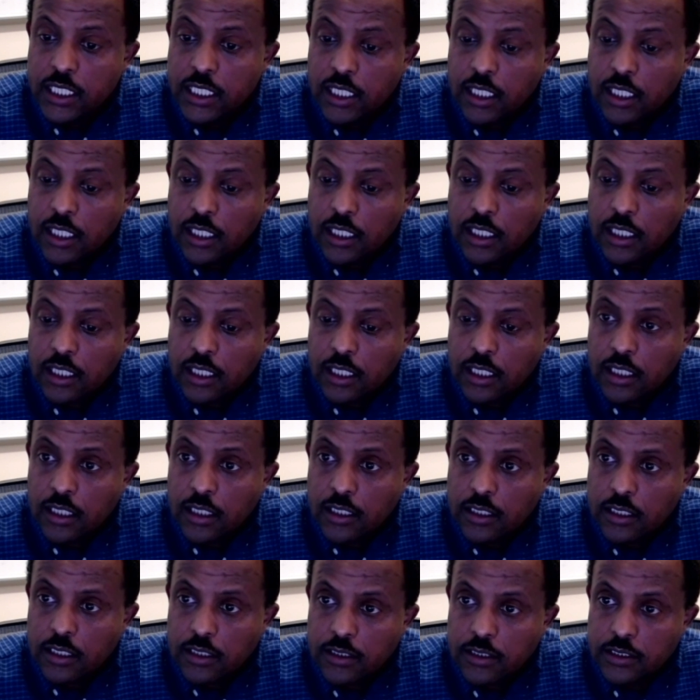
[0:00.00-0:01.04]
uh,
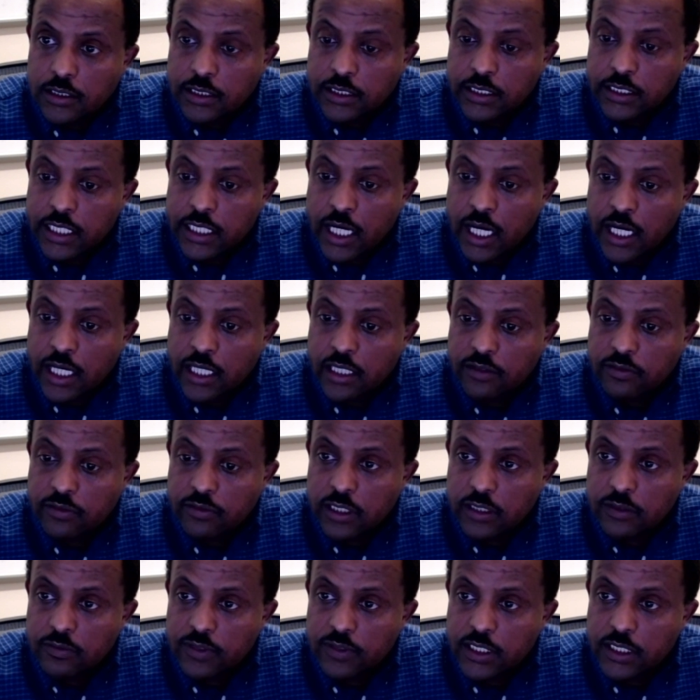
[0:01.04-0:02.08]
the I F
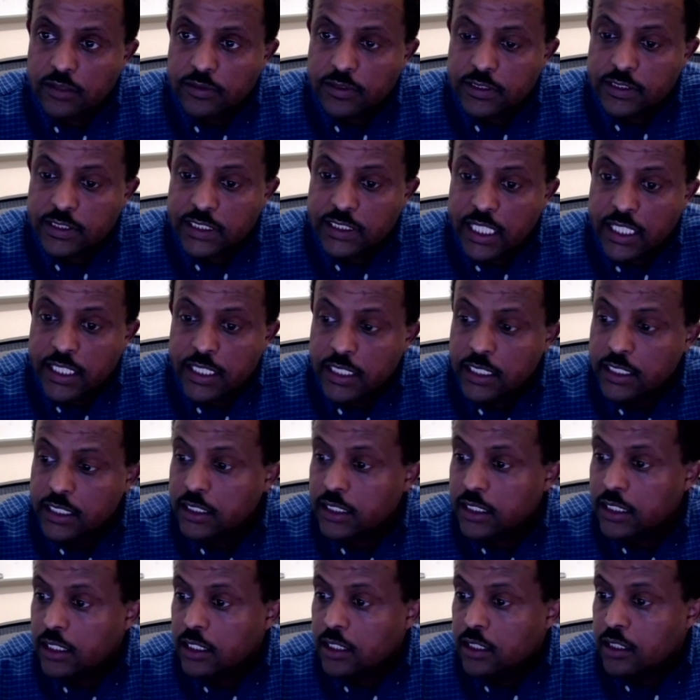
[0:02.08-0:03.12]
and V F setting
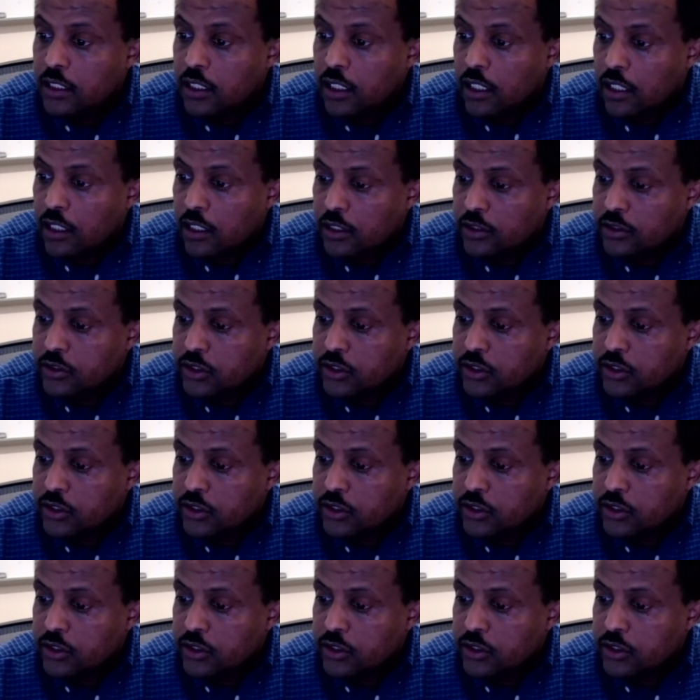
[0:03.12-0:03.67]
uh,